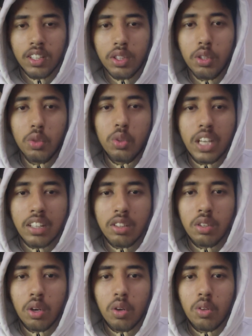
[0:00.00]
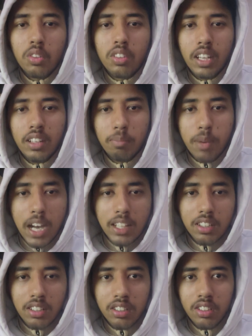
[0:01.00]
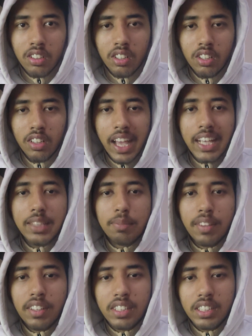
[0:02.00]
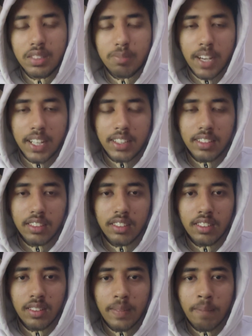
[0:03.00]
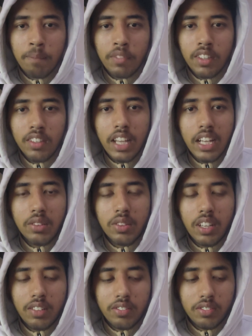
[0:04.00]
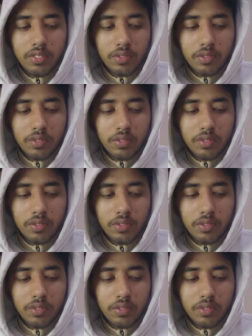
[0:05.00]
you can turn that pattern, the experience that you have